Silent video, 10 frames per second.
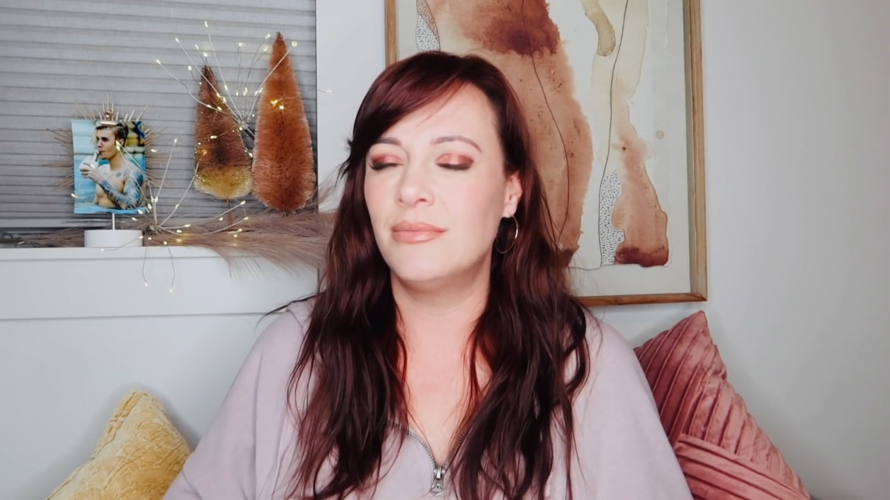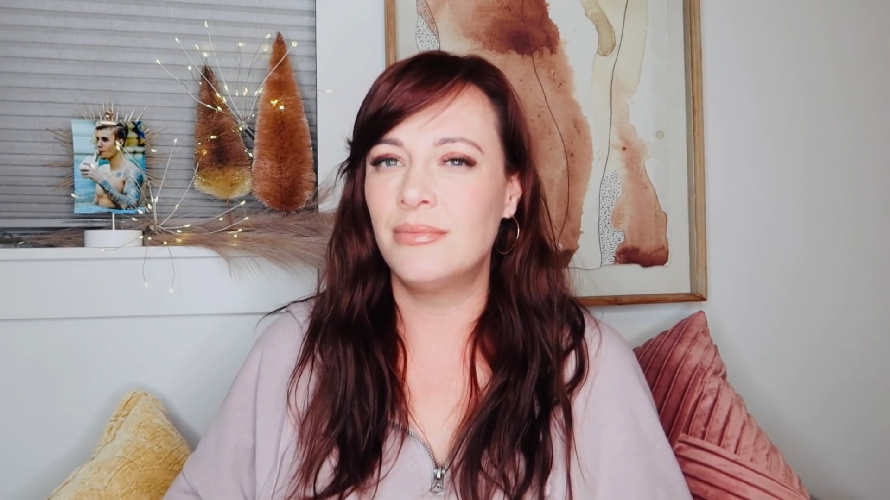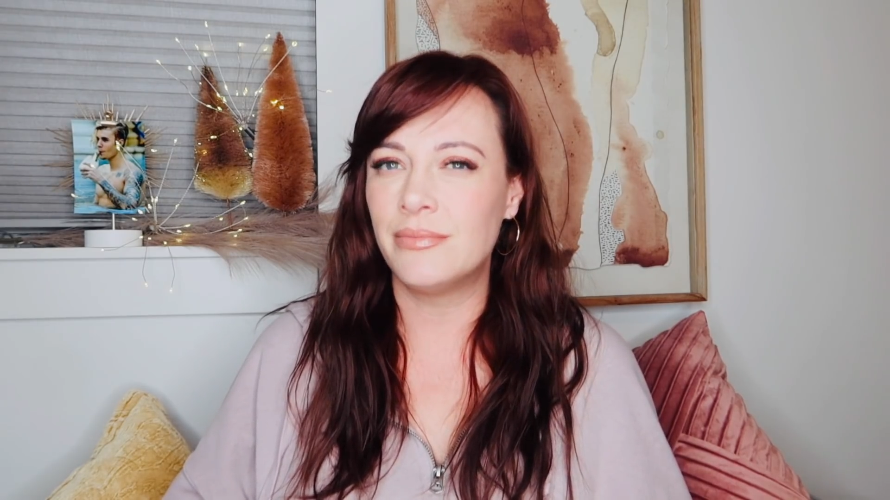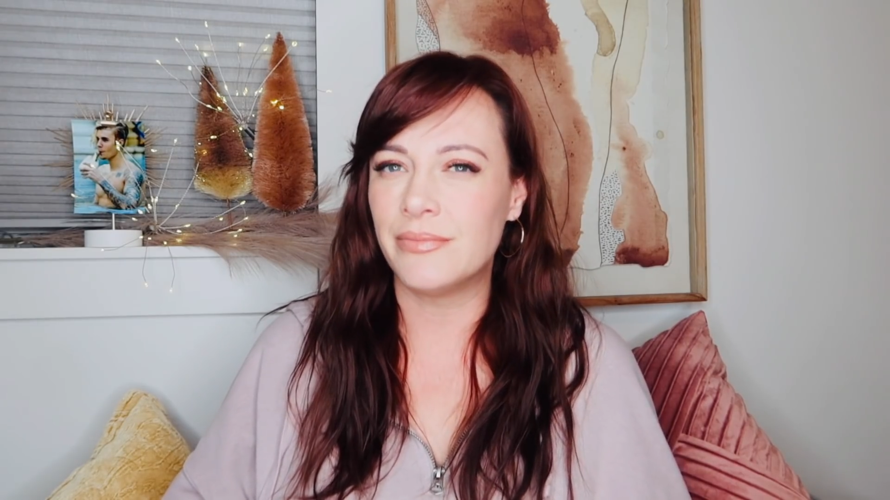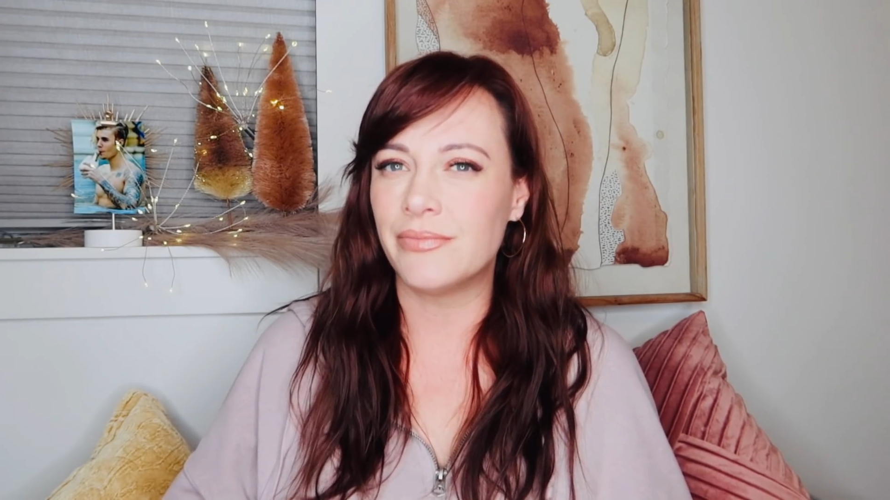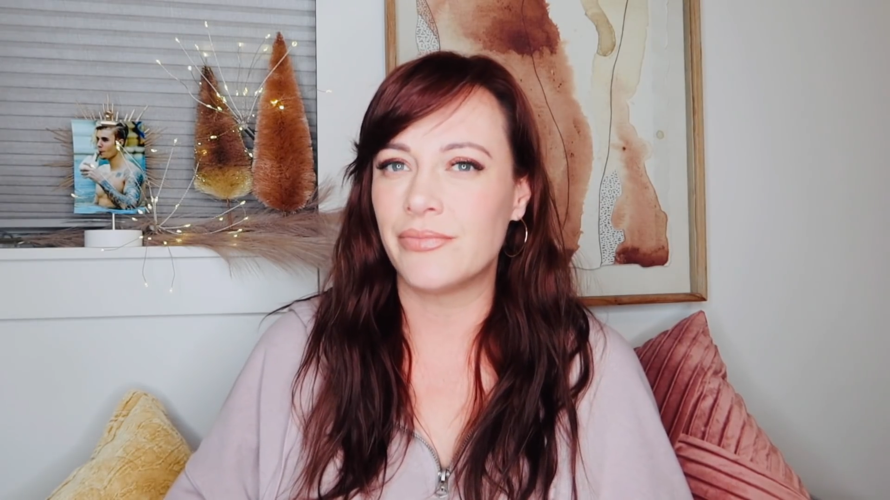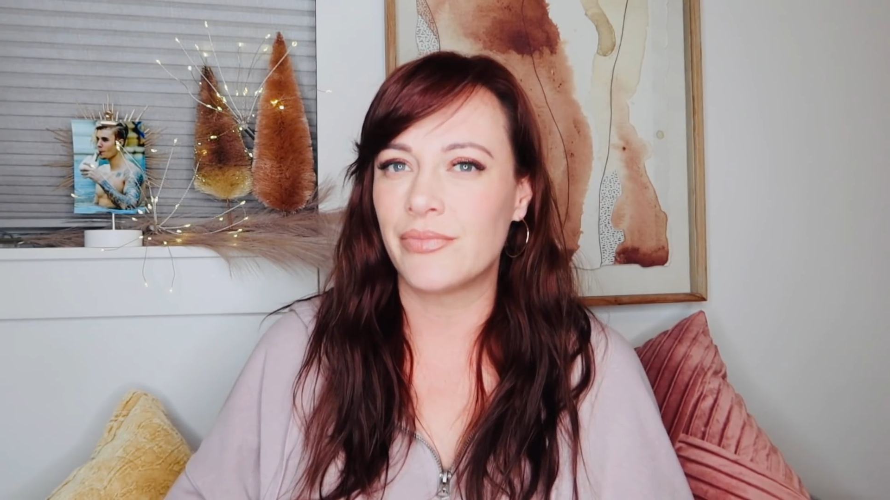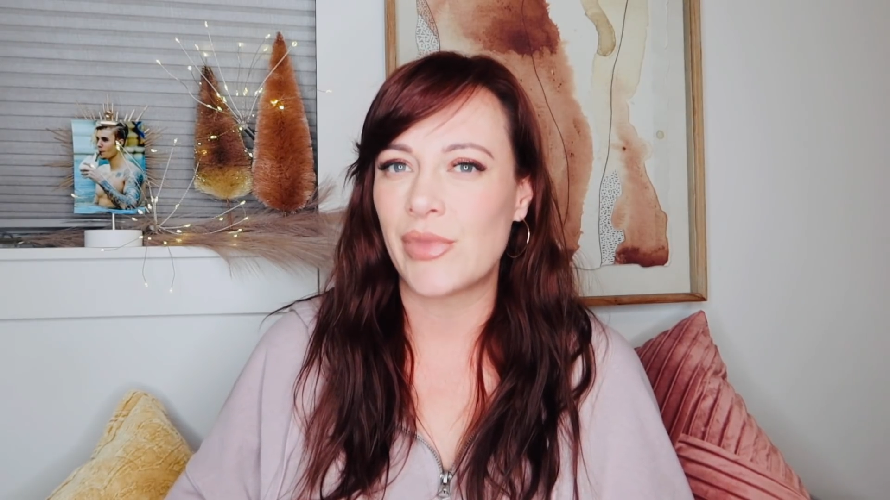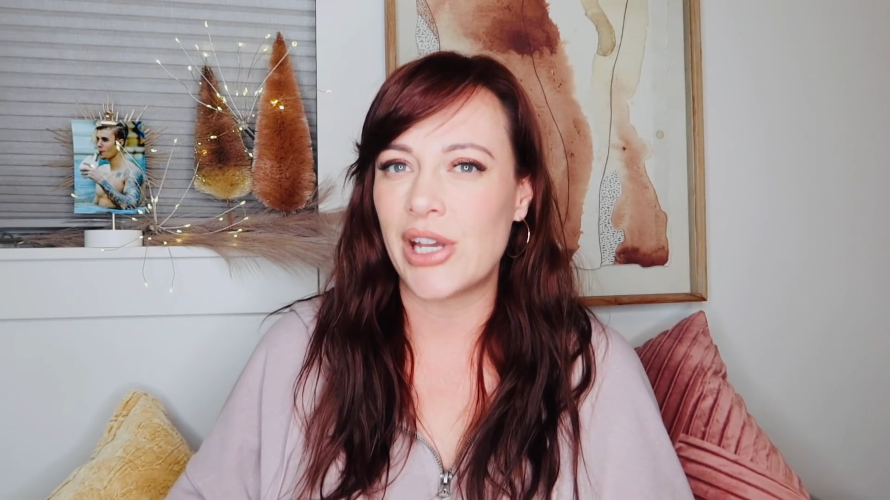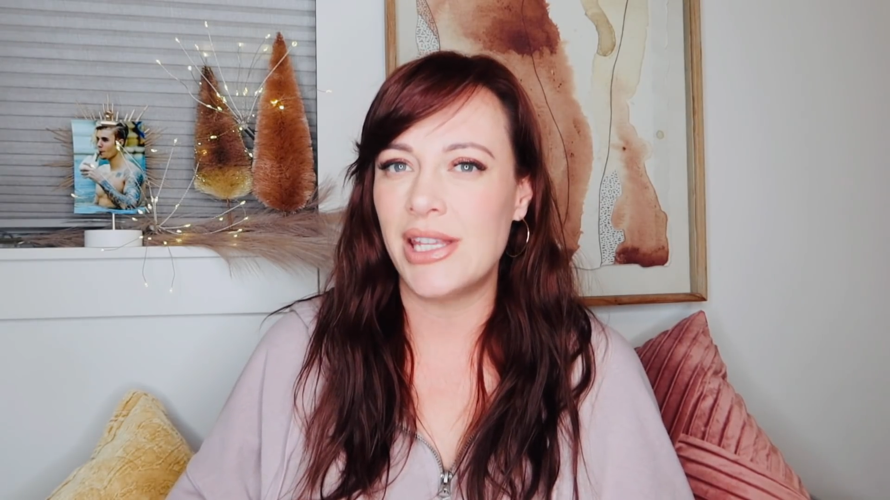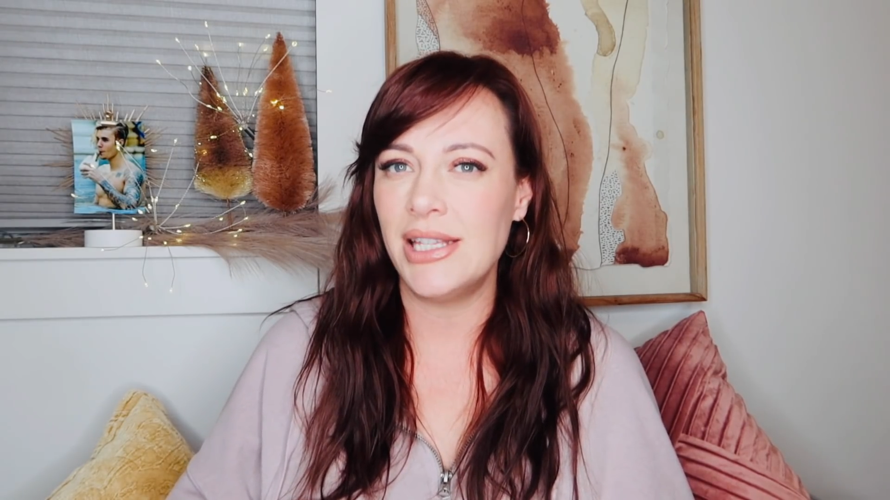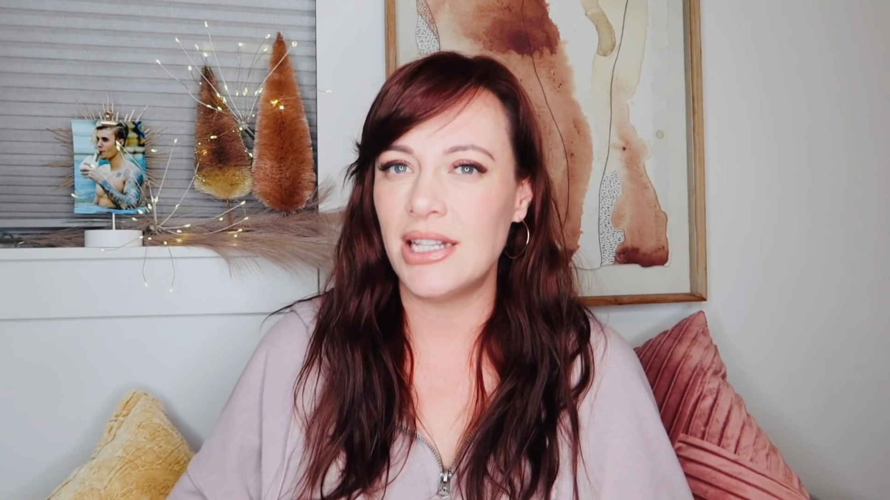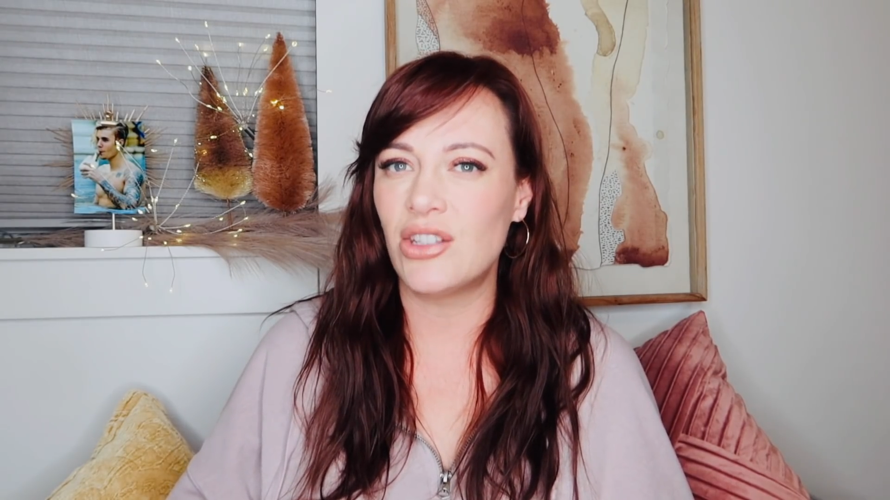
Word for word: I think